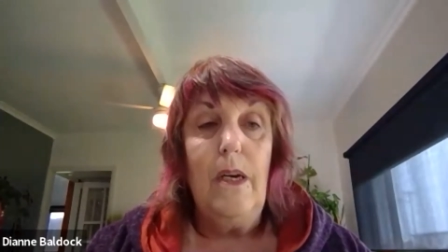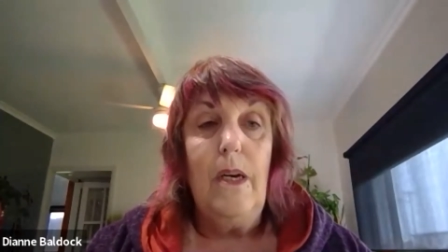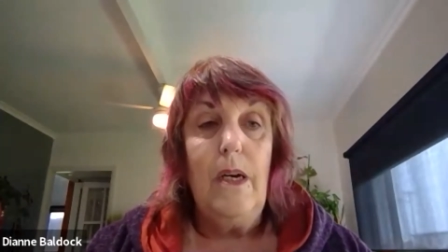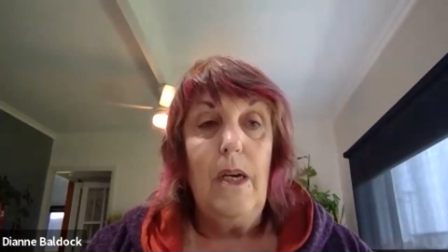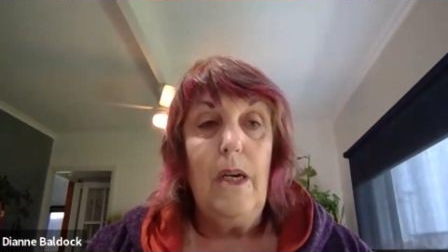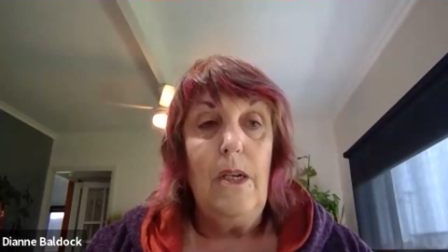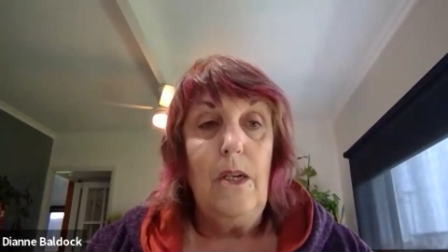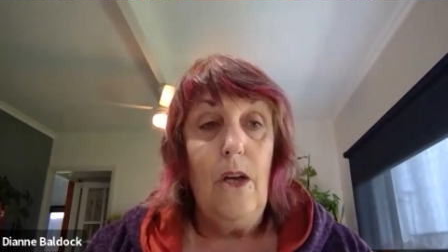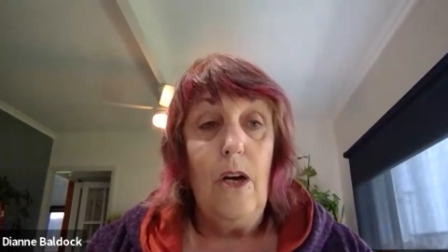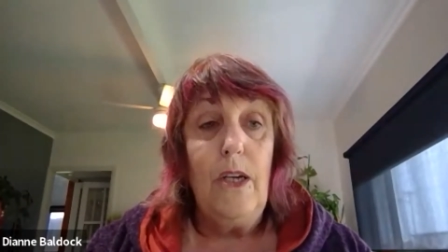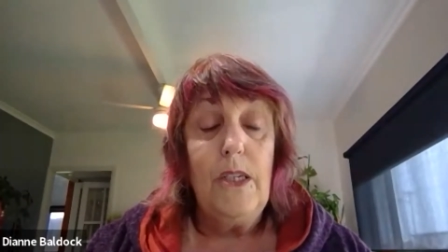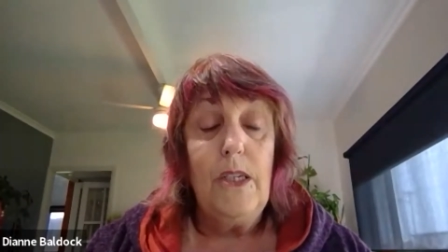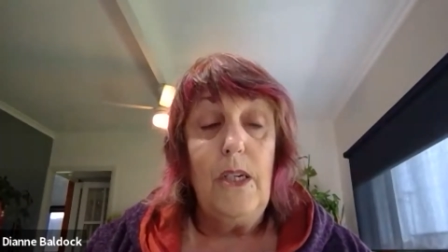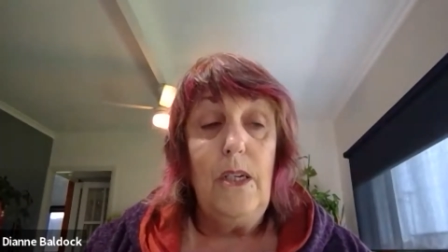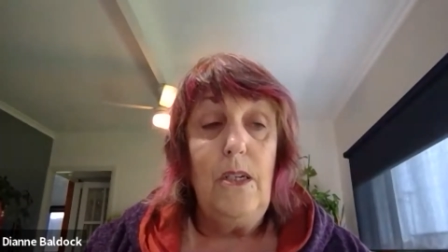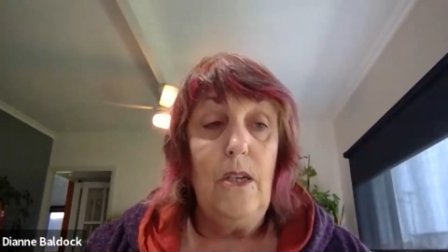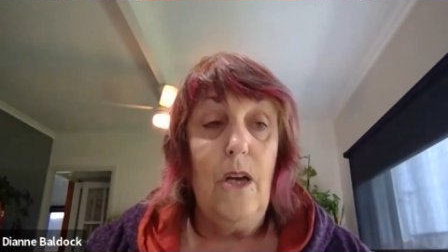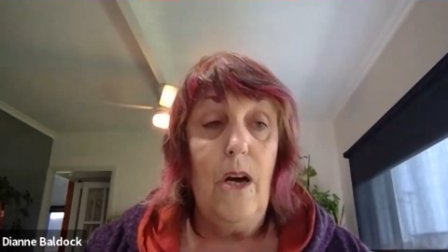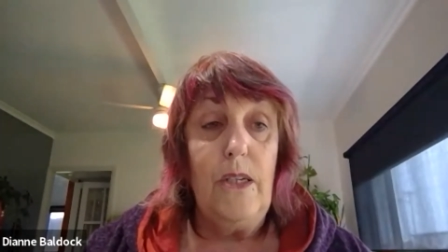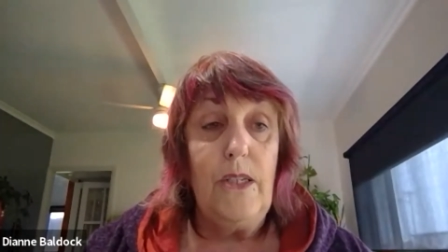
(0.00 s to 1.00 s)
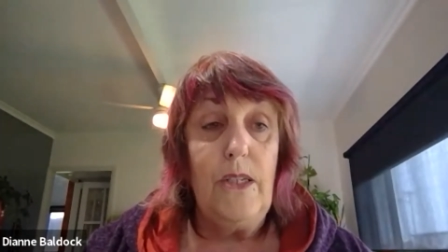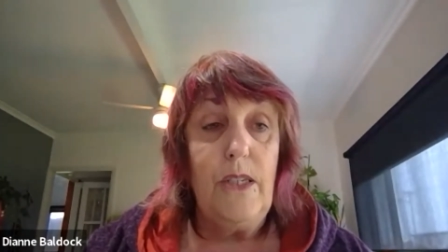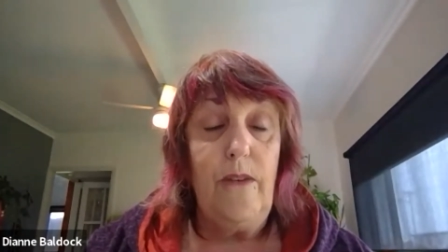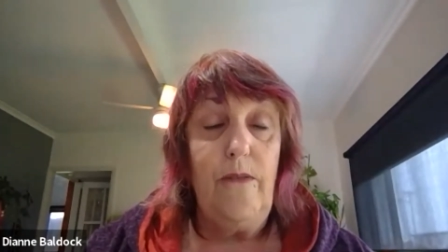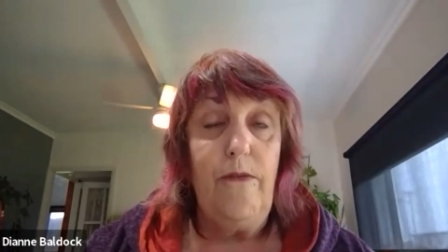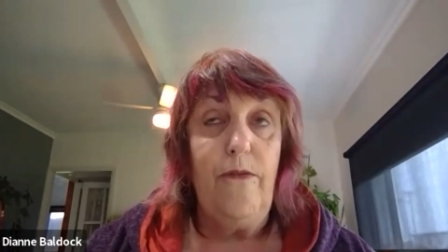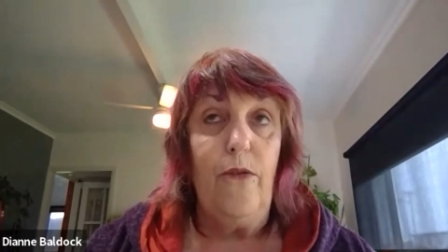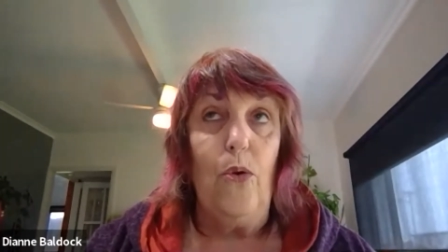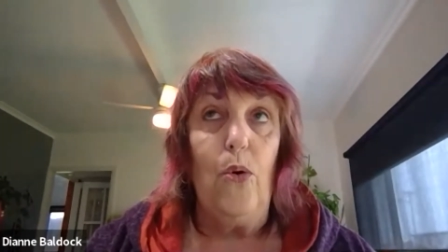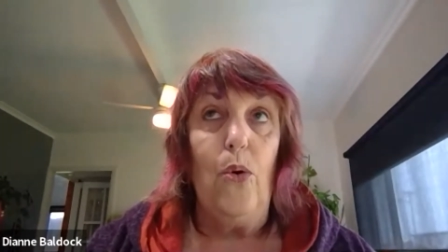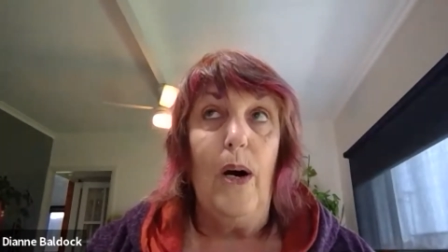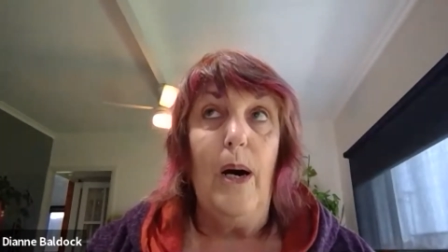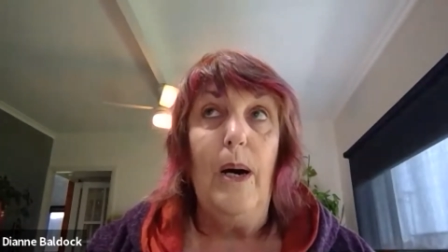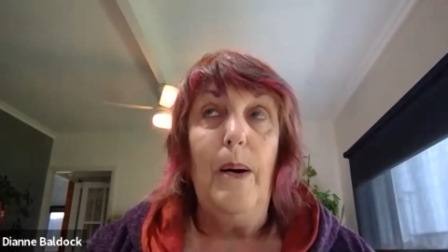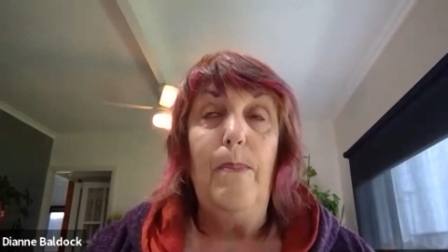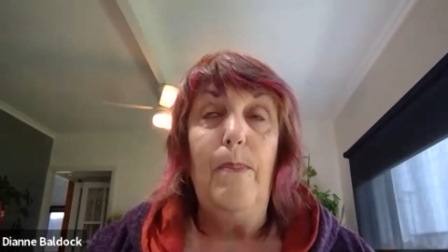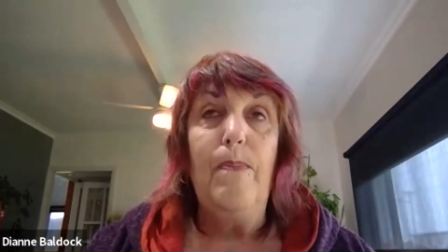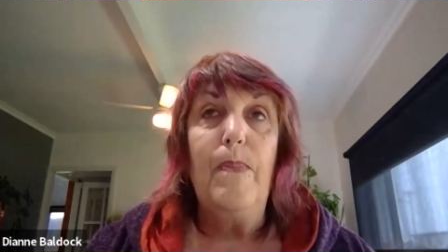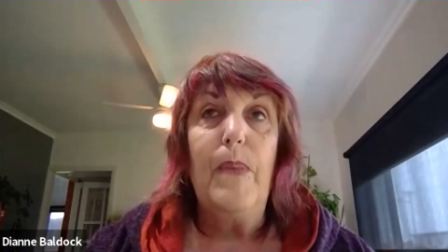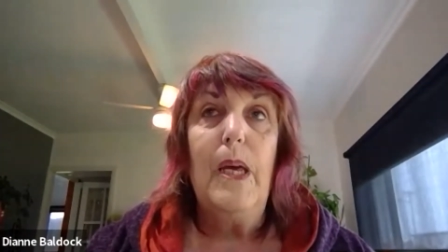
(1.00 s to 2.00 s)
in
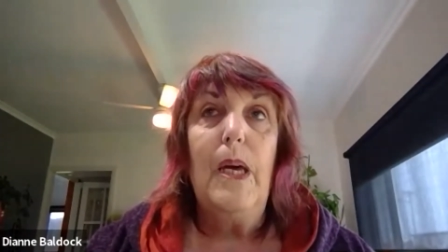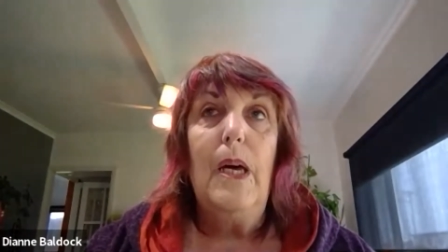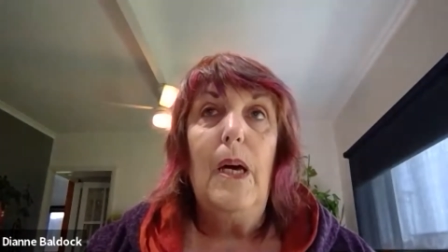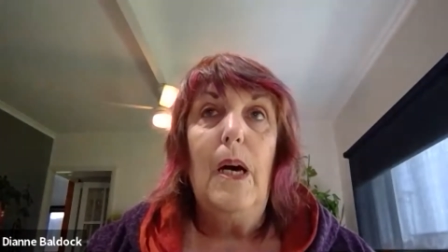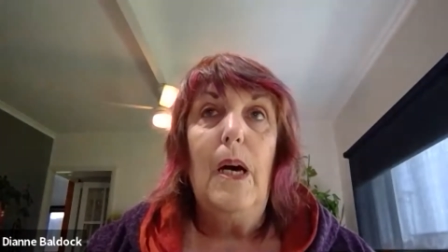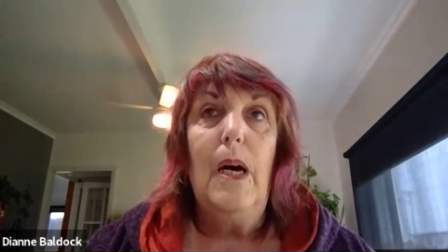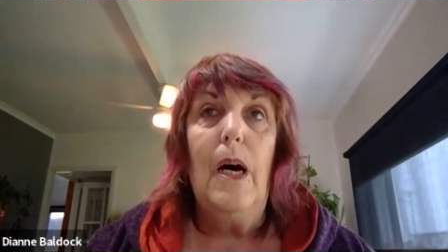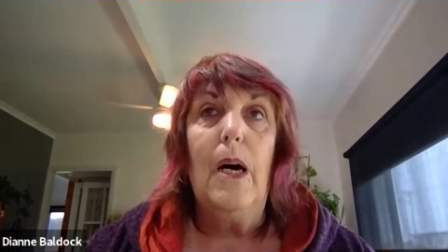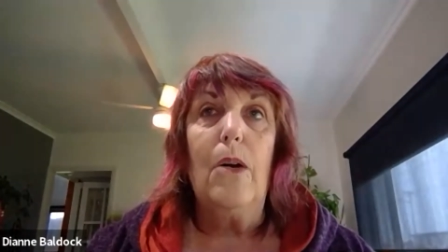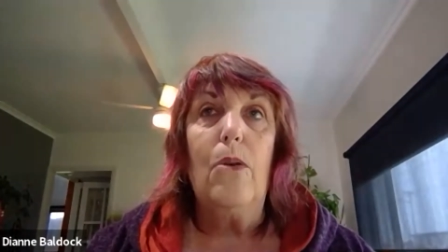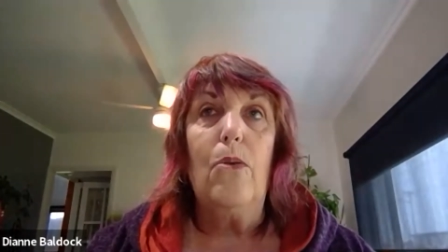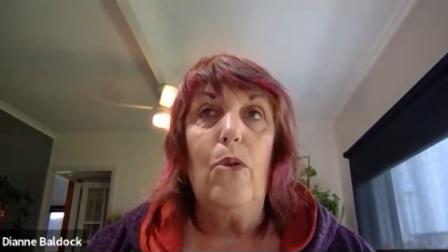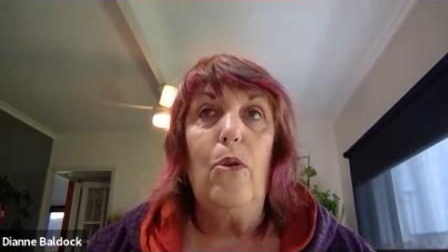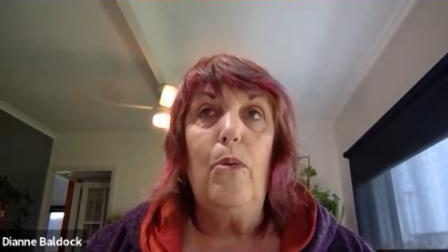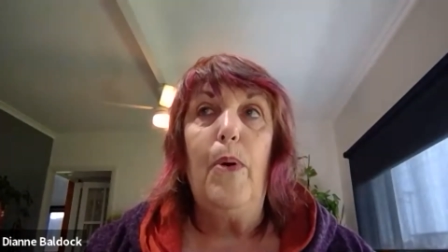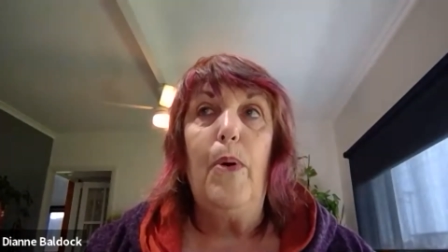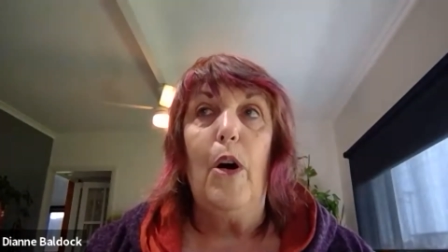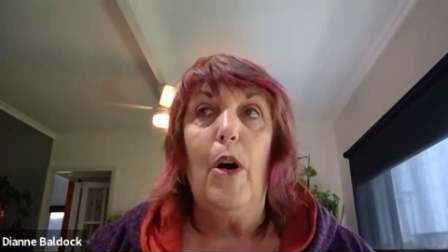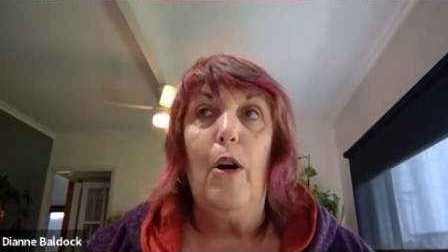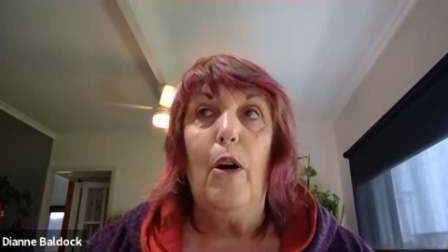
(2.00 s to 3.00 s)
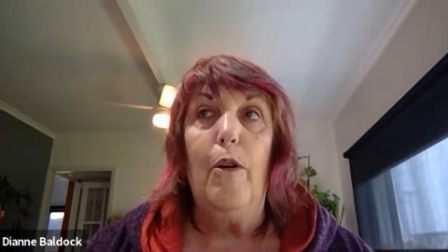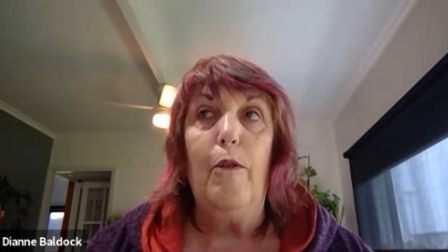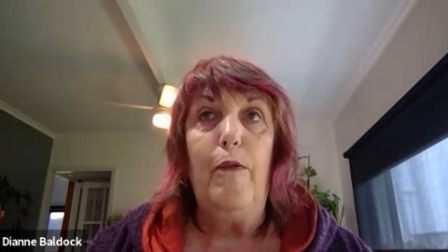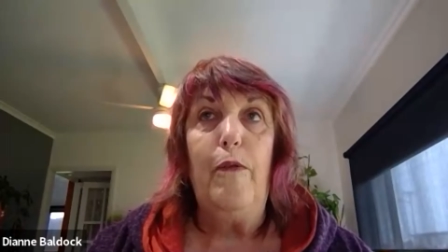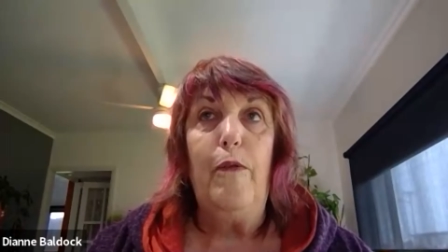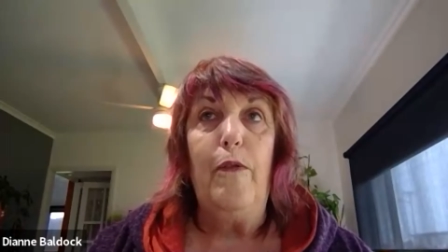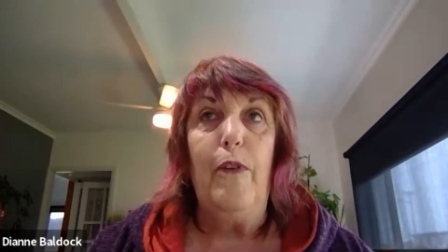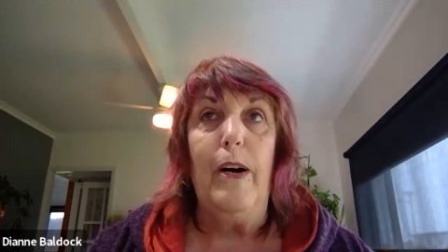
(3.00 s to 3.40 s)
1994. A group of